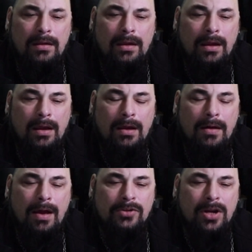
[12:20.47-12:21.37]

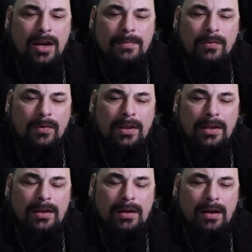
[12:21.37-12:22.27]
I'm trying to be
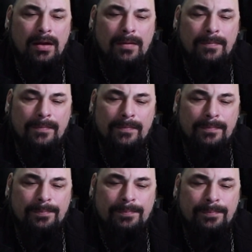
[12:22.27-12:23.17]
really
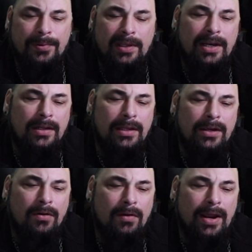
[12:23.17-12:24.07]
politically
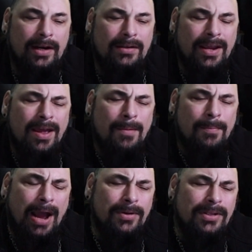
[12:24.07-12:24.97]
correct, but
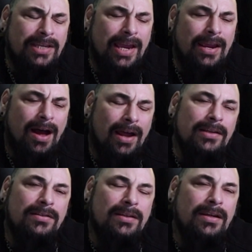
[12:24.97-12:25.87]
I would say
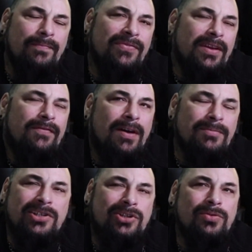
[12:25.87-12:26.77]
honestly, if I'm
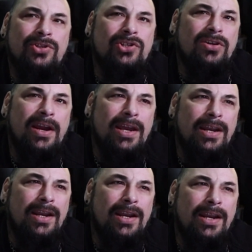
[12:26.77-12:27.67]
just shooting
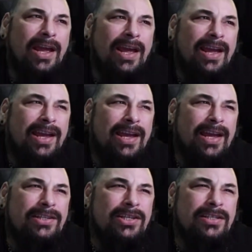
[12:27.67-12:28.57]
straight,
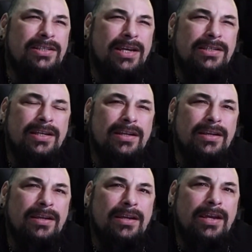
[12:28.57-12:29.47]
it just doesn't
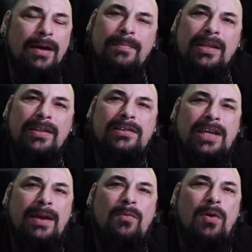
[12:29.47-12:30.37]
hit me the
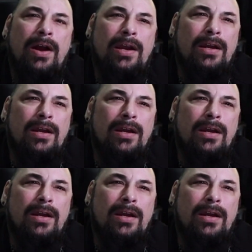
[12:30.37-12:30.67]
same way.